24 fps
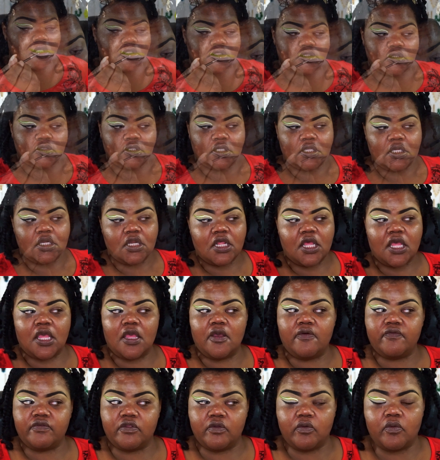So now that I
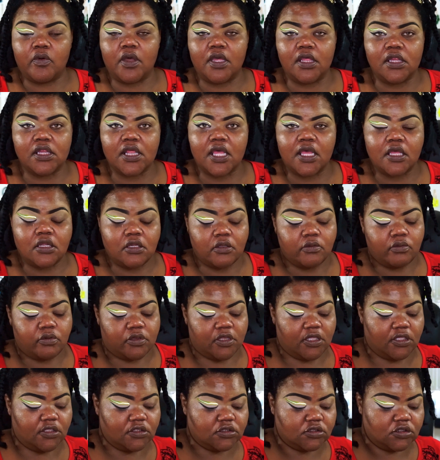have the white line in
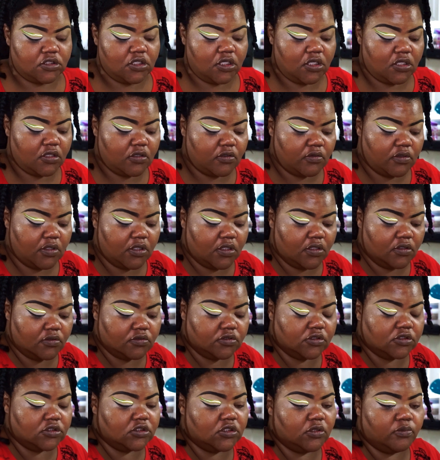place, now I'll
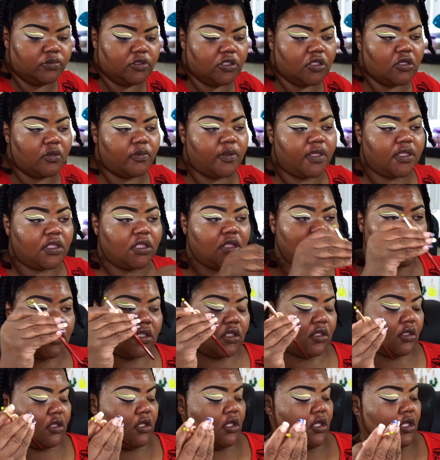just simply go back
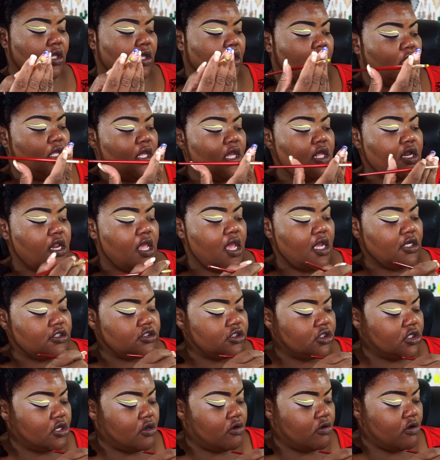in and
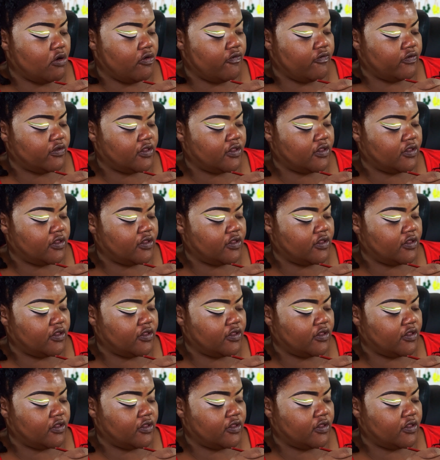actually go over